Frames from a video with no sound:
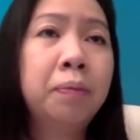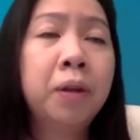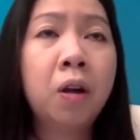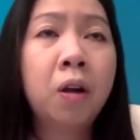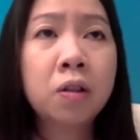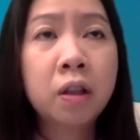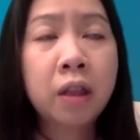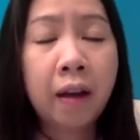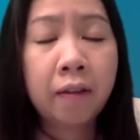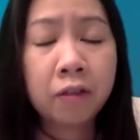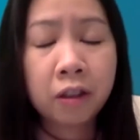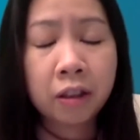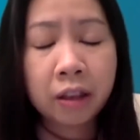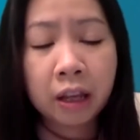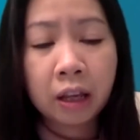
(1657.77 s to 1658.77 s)
you also have to
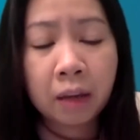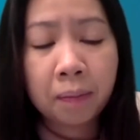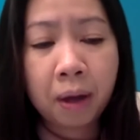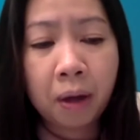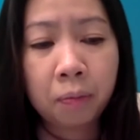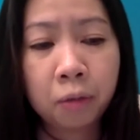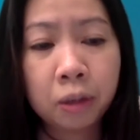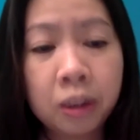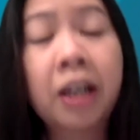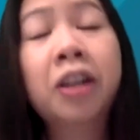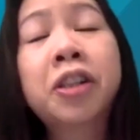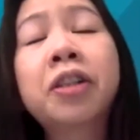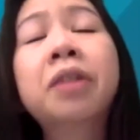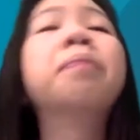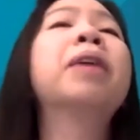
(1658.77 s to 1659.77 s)
think about
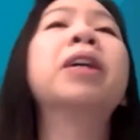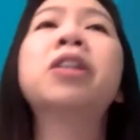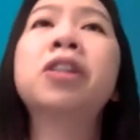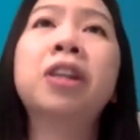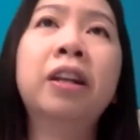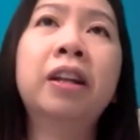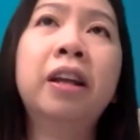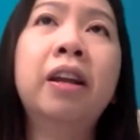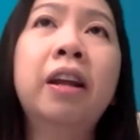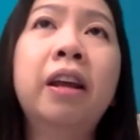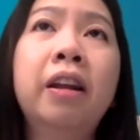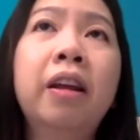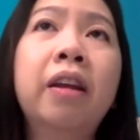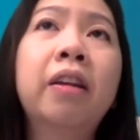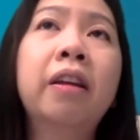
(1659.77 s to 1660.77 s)
production budget
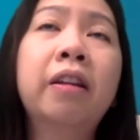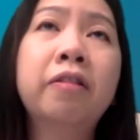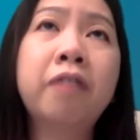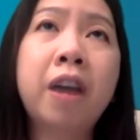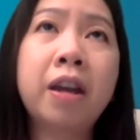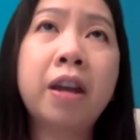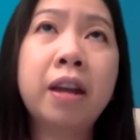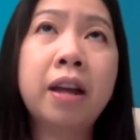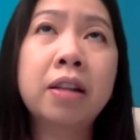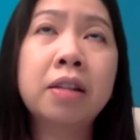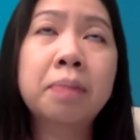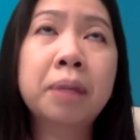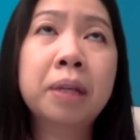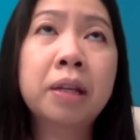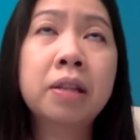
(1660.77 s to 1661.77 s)
and finance,
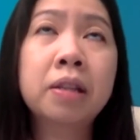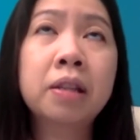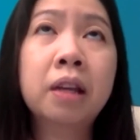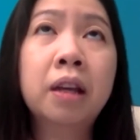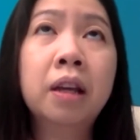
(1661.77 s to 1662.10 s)
because